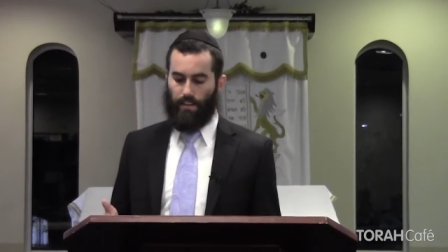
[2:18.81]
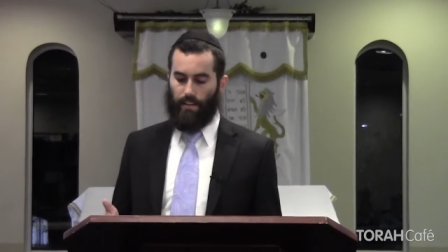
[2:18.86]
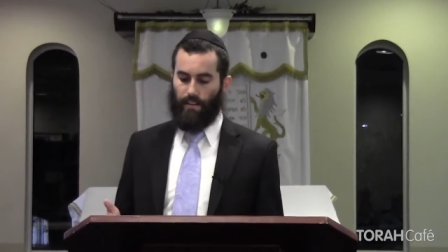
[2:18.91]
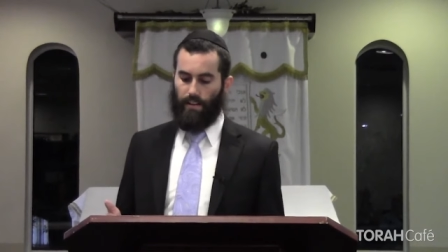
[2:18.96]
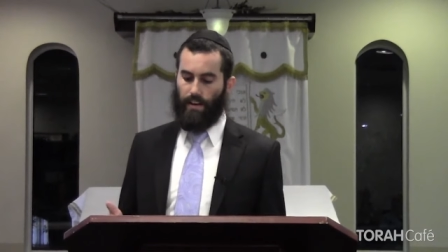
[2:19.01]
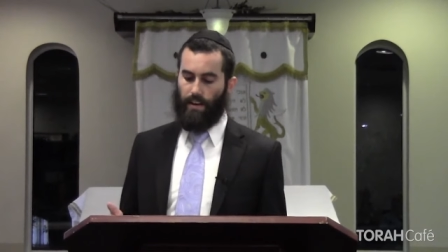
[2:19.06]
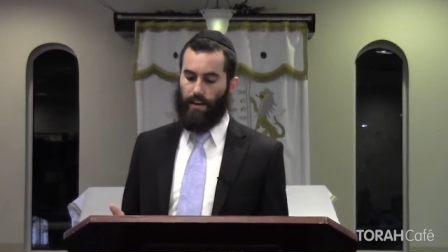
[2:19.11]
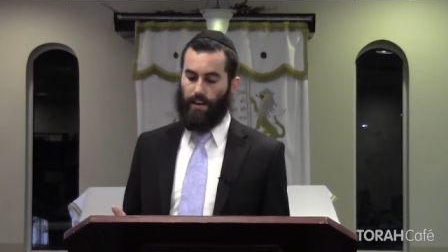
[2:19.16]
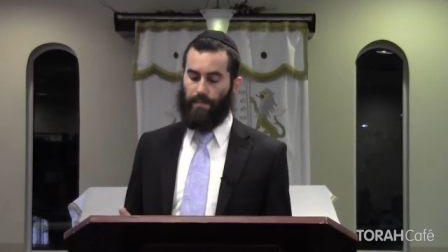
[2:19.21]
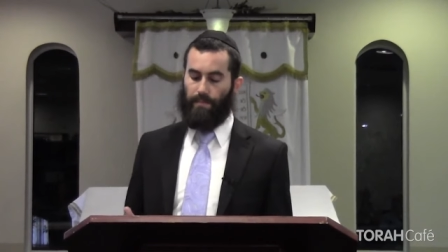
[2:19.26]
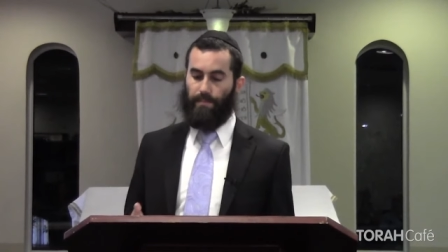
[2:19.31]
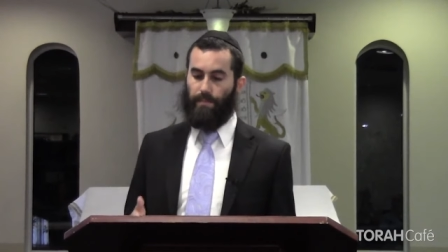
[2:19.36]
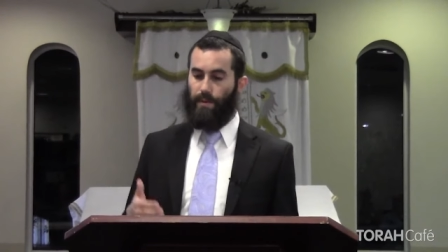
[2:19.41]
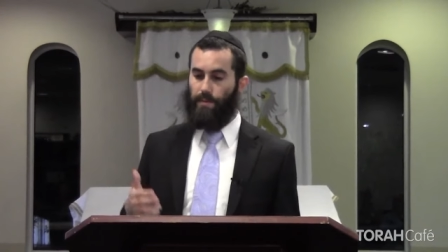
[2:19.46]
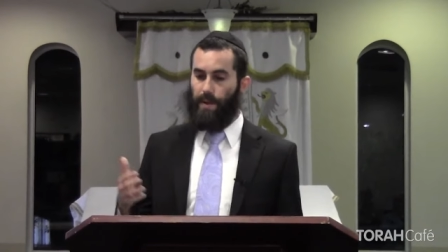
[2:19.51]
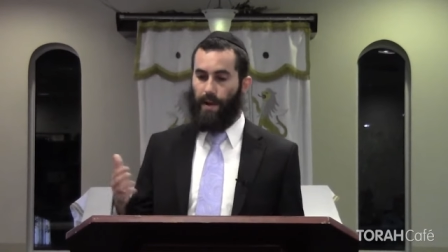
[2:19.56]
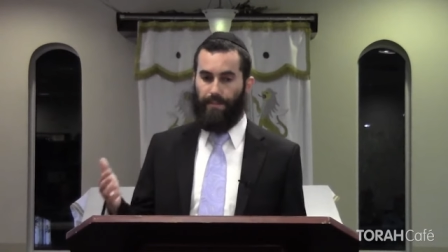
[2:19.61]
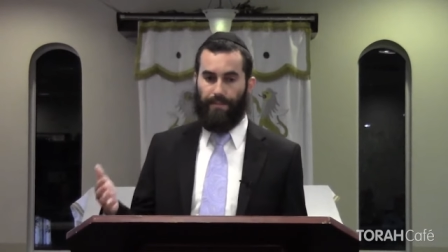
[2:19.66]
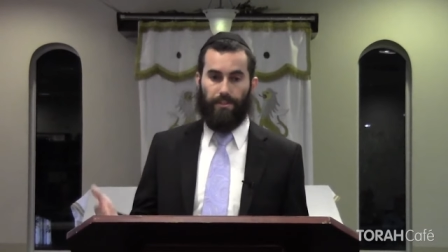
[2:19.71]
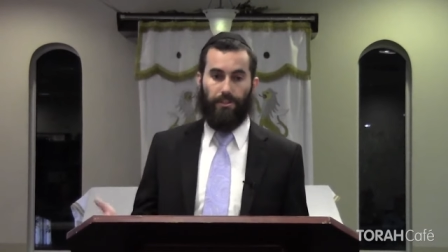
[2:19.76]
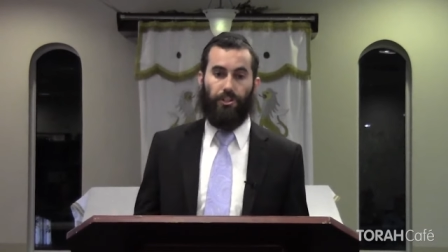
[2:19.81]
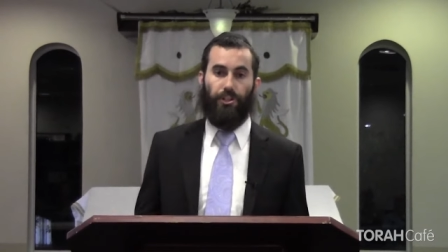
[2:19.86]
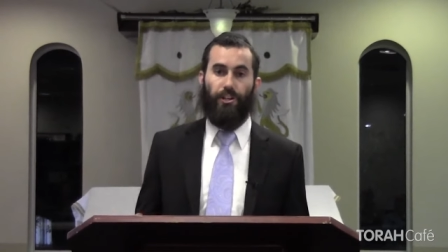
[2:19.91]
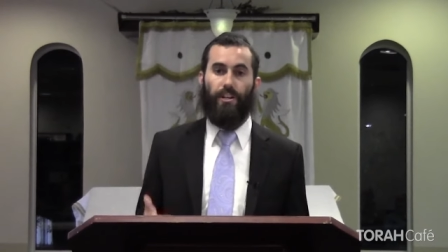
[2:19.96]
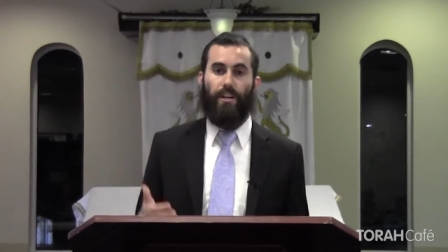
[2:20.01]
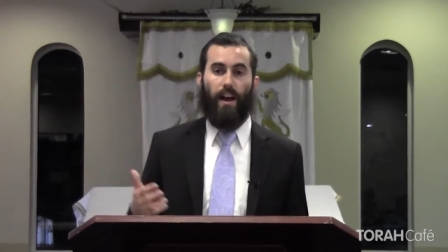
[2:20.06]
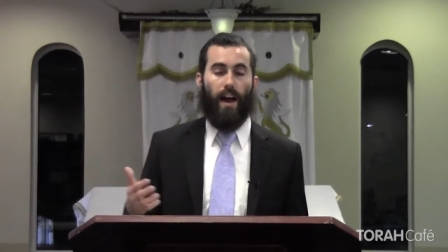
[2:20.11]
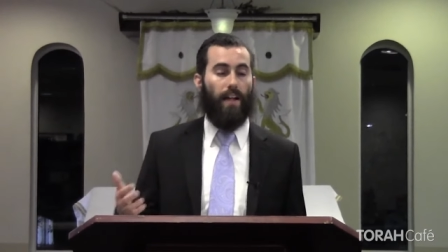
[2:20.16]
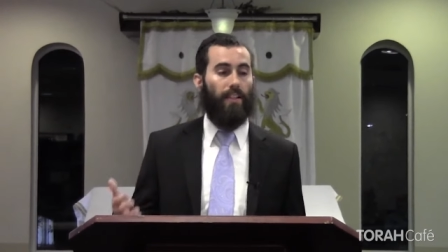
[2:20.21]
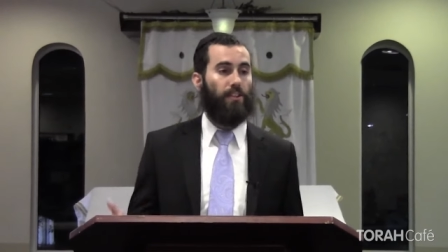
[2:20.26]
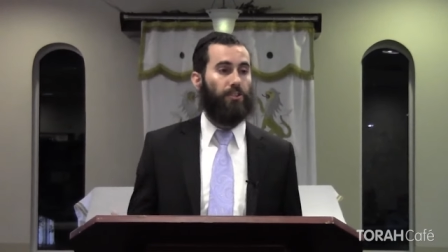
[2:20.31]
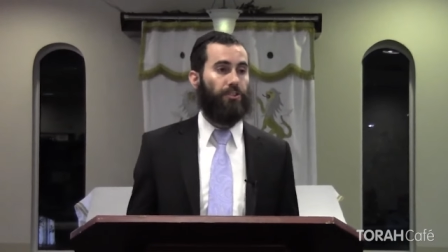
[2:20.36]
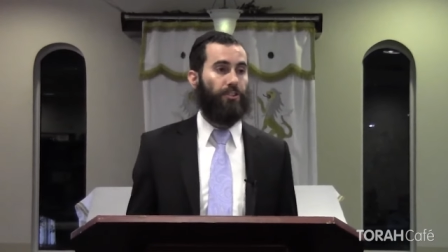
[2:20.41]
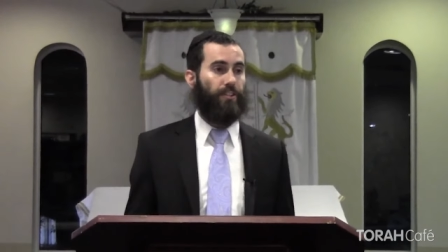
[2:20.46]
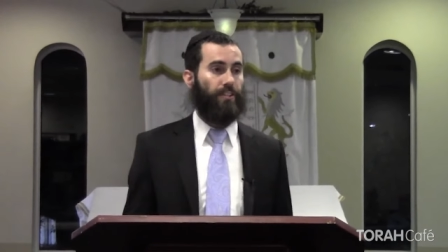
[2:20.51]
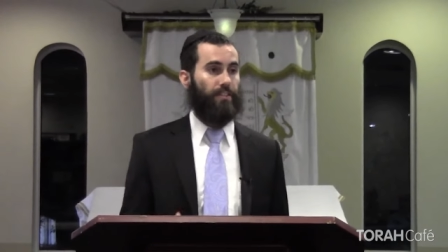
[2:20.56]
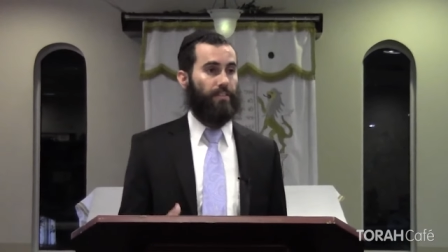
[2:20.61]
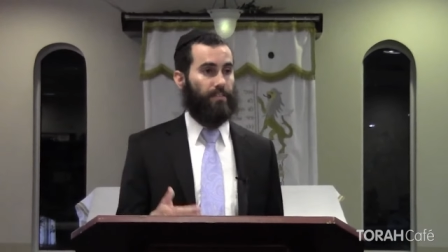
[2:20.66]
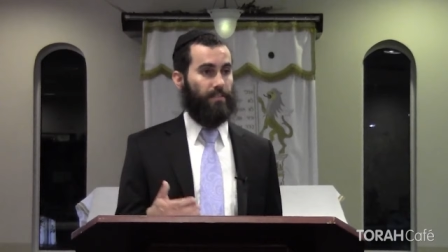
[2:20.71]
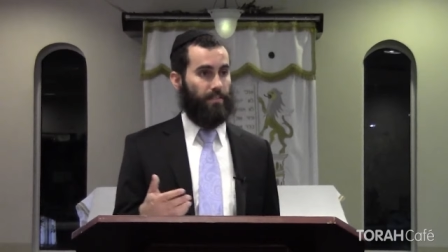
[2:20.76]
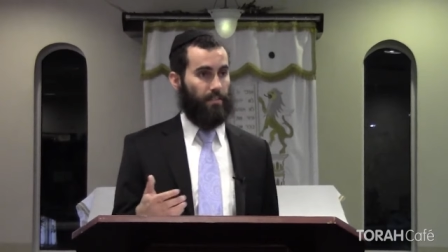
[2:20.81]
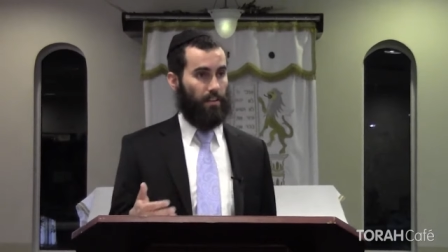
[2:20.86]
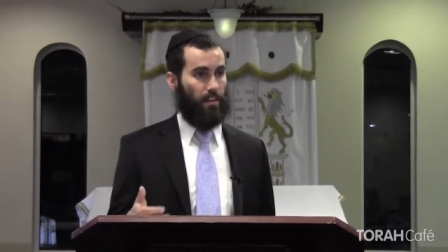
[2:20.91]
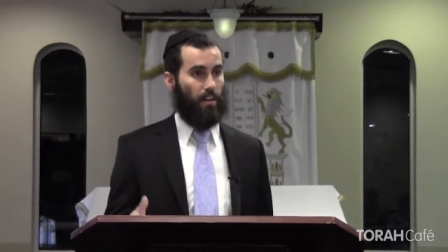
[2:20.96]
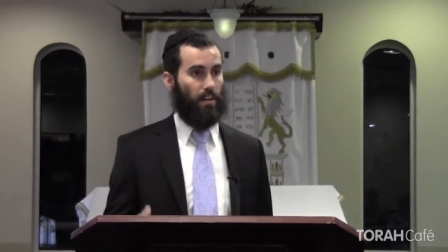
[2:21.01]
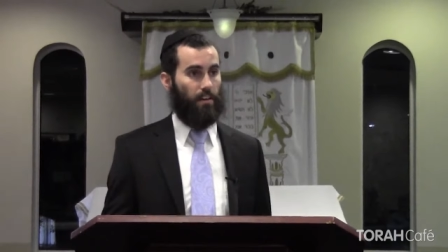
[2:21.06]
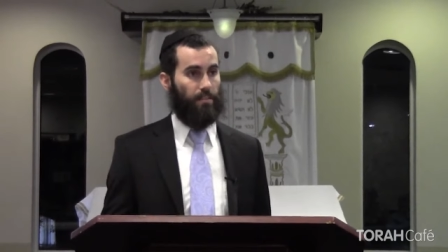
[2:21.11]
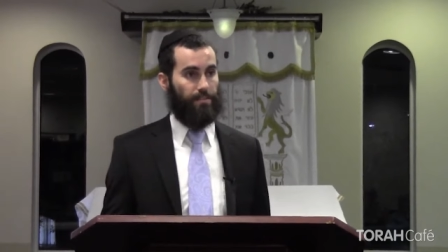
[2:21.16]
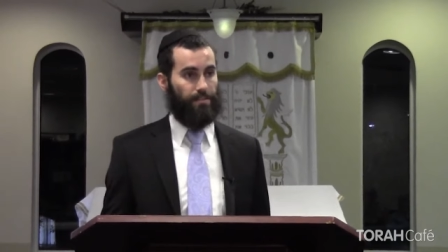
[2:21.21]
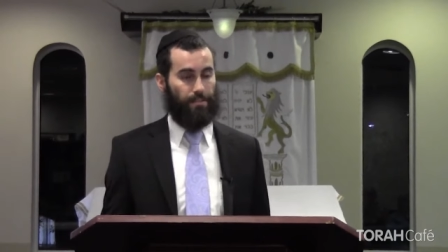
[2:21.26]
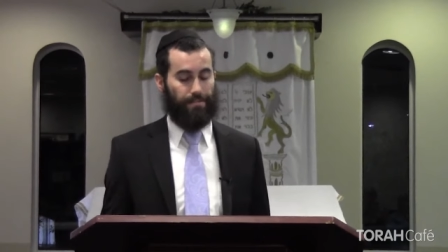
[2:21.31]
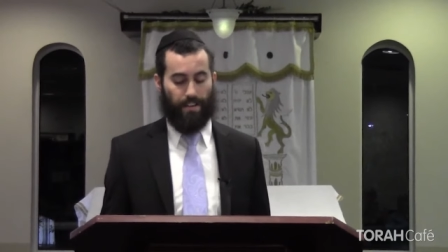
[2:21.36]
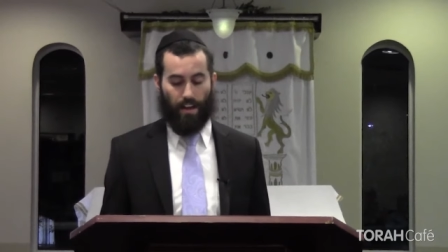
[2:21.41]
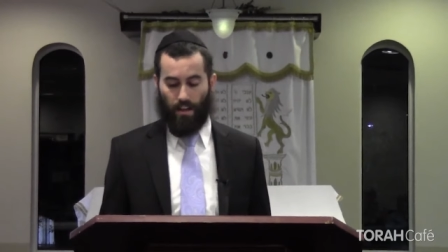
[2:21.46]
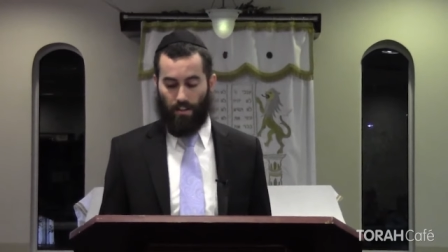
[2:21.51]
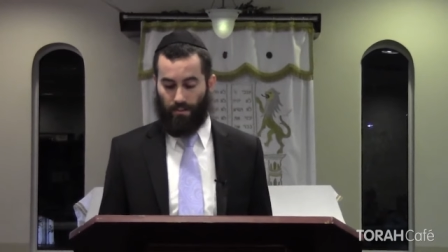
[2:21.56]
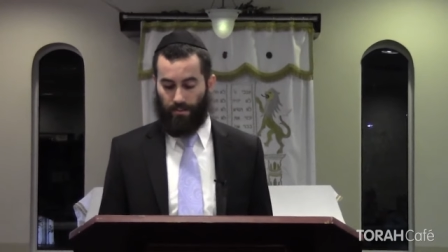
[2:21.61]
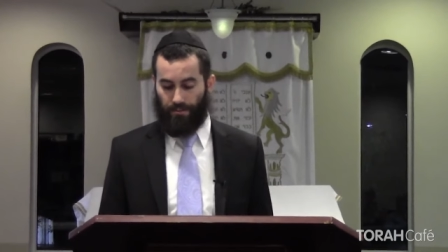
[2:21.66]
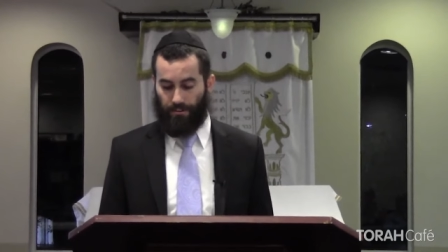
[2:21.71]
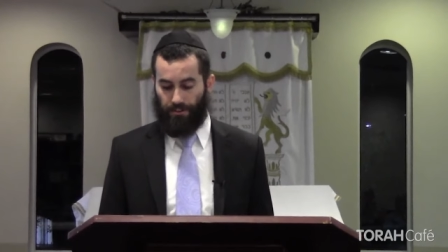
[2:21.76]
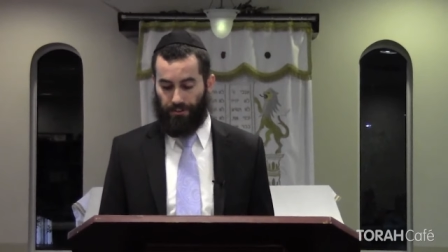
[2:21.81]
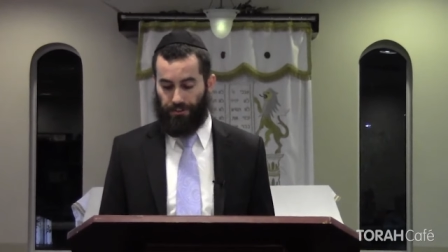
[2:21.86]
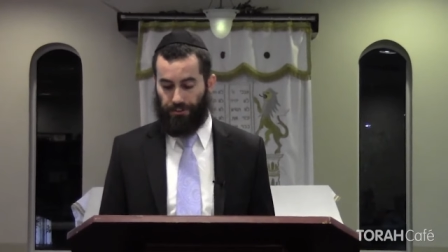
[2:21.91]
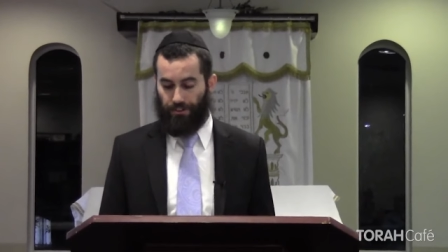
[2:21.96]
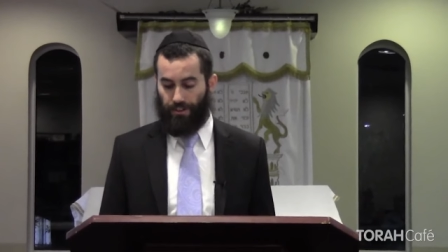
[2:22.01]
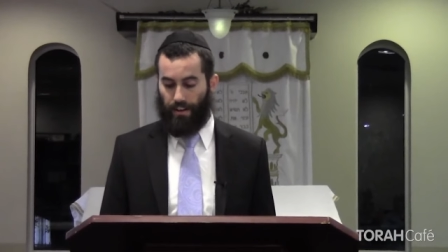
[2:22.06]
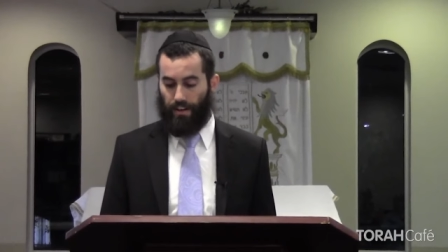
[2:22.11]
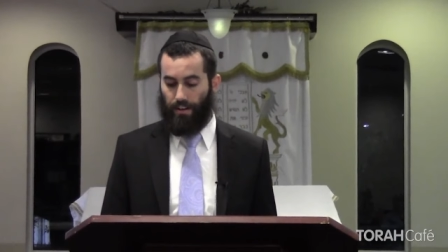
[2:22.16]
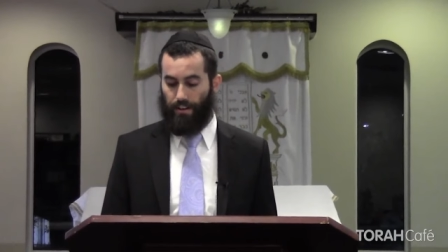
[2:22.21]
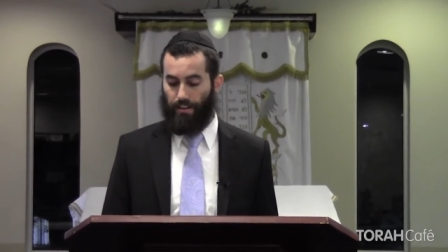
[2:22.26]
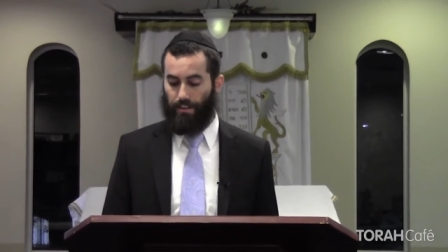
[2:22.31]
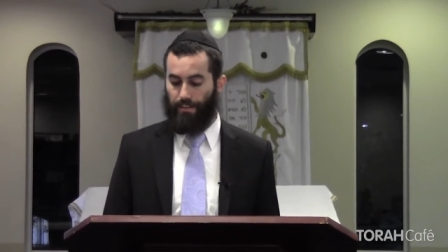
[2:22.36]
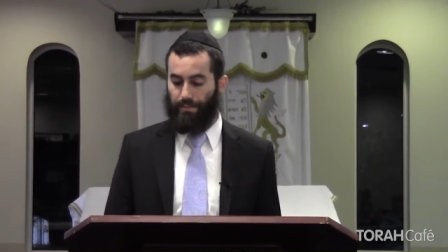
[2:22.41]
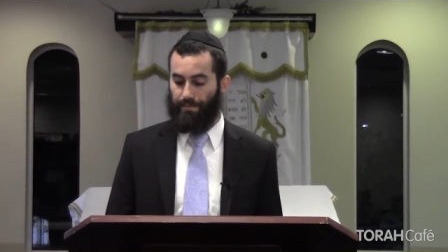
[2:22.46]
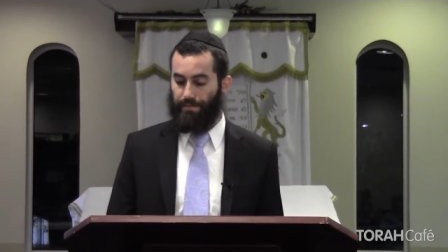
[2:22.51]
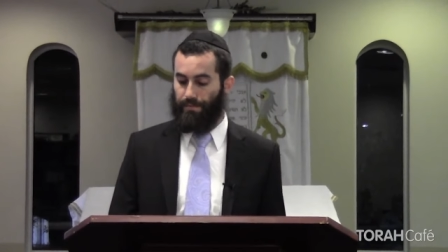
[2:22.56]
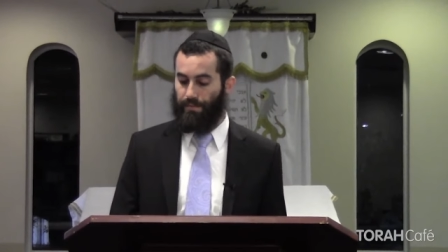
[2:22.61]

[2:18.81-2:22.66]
about the genealogy of the founder of Christianity.